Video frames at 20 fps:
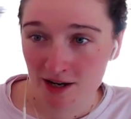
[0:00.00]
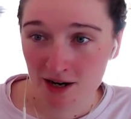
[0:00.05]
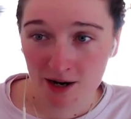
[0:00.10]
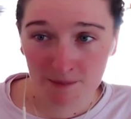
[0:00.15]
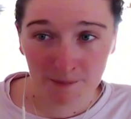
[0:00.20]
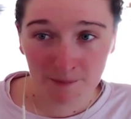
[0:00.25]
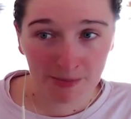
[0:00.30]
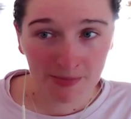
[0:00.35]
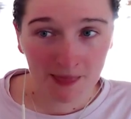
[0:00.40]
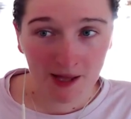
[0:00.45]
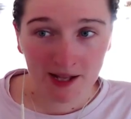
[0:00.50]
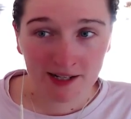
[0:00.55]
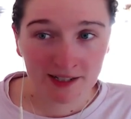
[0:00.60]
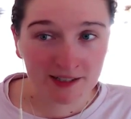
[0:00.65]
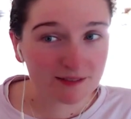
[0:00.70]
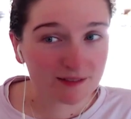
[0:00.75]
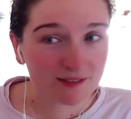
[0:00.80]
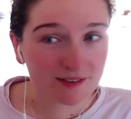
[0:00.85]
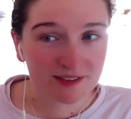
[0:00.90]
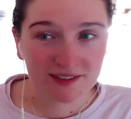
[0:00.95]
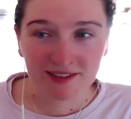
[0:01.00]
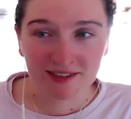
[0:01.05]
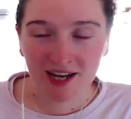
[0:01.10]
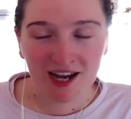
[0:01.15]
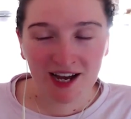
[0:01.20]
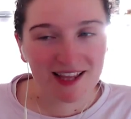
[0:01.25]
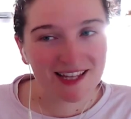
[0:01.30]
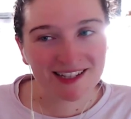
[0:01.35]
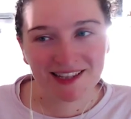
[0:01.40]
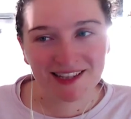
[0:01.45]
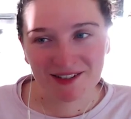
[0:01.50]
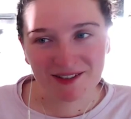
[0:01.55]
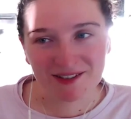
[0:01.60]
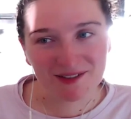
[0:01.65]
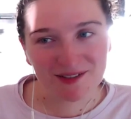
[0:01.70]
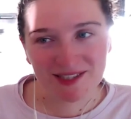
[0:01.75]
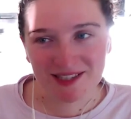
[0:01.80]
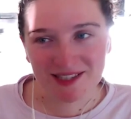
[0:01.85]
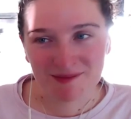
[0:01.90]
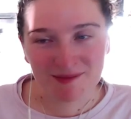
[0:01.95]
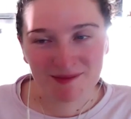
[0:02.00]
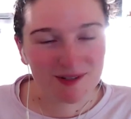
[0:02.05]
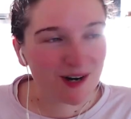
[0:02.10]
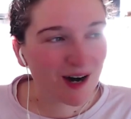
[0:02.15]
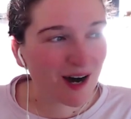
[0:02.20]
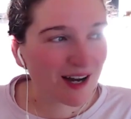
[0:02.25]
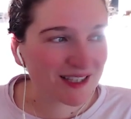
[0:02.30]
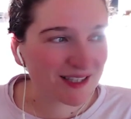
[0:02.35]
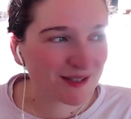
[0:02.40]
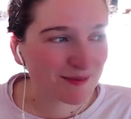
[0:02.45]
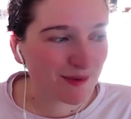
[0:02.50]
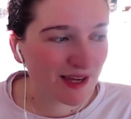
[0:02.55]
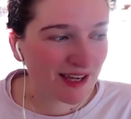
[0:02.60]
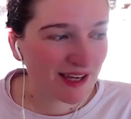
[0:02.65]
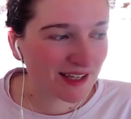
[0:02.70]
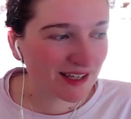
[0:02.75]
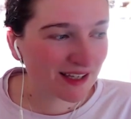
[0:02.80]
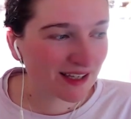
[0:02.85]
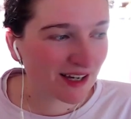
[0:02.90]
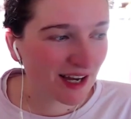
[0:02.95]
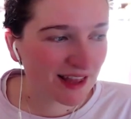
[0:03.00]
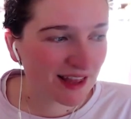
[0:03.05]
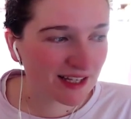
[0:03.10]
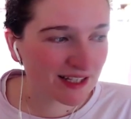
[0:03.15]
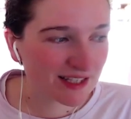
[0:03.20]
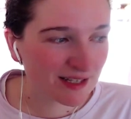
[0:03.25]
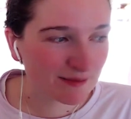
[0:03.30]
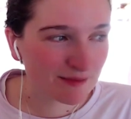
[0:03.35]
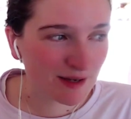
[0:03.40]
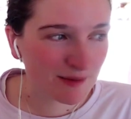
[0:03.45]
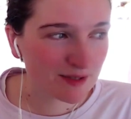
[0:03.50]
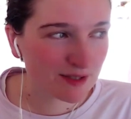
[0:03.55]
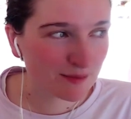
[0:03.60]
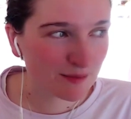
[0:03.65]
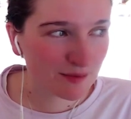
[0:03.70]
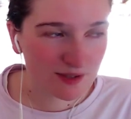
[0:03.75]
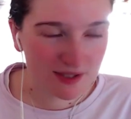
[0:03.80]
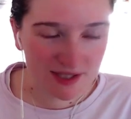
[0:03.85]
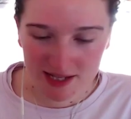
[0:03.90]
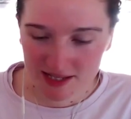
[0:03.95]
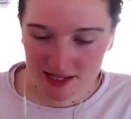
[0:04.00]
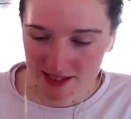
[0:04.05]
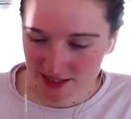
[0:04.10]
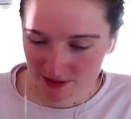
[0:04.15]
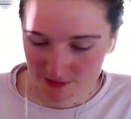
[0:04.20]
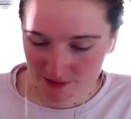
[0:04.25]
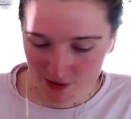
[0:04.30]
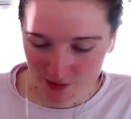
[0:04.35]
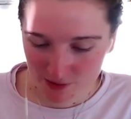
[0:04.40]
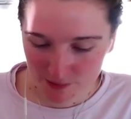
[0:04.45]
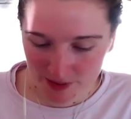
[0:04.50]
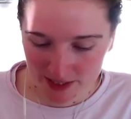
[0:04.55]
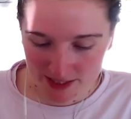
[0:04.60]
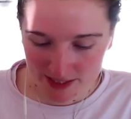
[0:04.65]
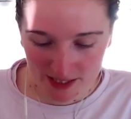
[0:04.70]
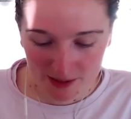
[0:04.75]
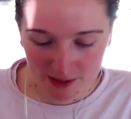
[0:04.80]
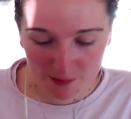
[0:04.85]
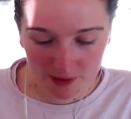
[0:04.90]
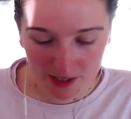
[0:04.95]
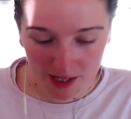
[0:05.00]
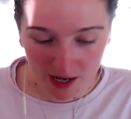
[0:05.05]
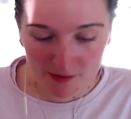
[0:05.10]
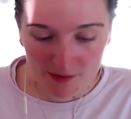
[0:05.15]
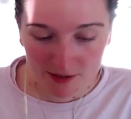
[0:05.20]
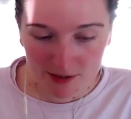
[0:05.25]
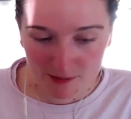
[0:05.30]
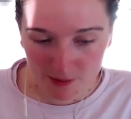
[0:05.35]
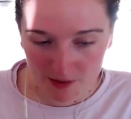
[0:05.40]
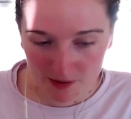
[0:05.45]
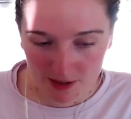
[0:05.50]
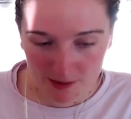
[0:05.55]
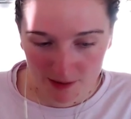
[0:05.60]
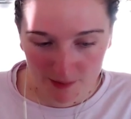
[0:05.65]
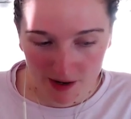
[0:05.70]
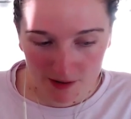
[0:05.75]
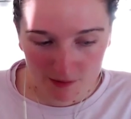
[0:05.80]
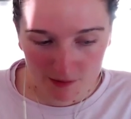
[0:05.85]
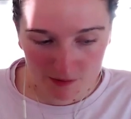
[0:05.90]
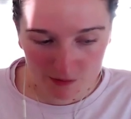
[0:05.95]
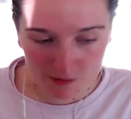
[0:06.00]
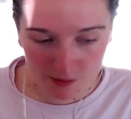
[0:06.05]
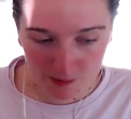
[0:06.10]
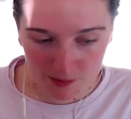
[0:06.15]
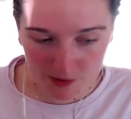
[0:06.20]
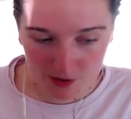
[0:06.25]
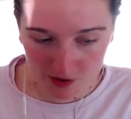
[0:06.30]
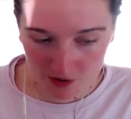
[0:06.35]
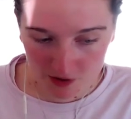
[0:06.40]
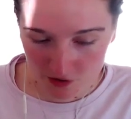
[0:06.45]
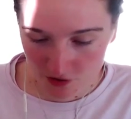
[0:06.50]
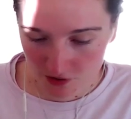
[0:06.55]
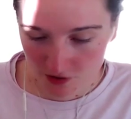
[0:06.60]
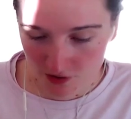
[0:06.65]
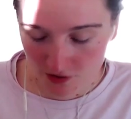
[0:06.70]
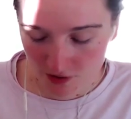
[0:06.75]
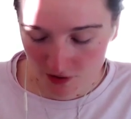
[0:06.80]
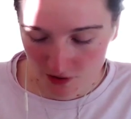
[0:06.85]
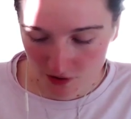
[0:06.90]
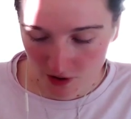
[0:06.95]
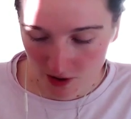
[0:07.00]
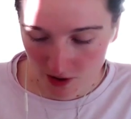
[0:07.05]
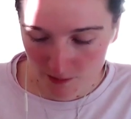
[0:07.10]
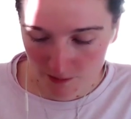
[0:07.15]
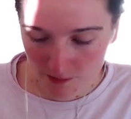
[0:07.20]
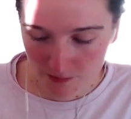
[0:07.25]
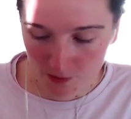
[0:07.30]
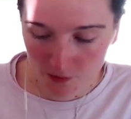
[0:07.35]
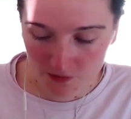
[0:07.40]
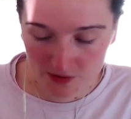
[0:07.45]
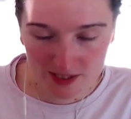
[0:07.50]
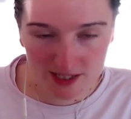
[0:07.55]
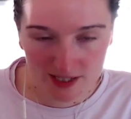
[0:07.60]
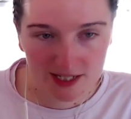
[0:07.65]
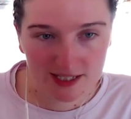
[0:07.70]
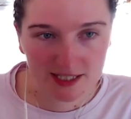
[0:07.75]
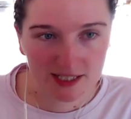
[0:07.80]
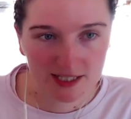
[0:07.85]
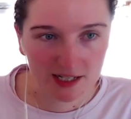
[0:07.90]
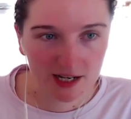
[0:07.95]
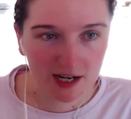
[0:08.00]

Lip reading: And then I think they're all somewhat hard to make. I think sometimes the more sensitive topics, like when I have spoken about reproduction or fertility